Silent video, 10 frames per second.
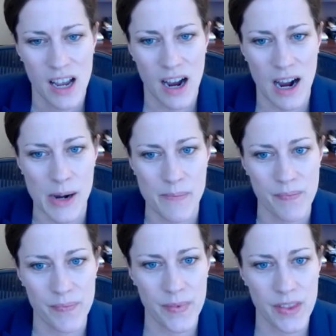
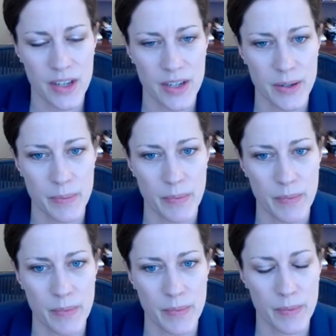The
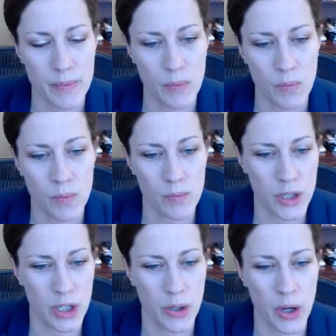
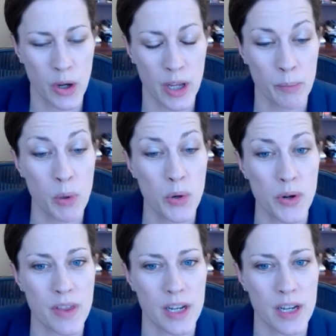important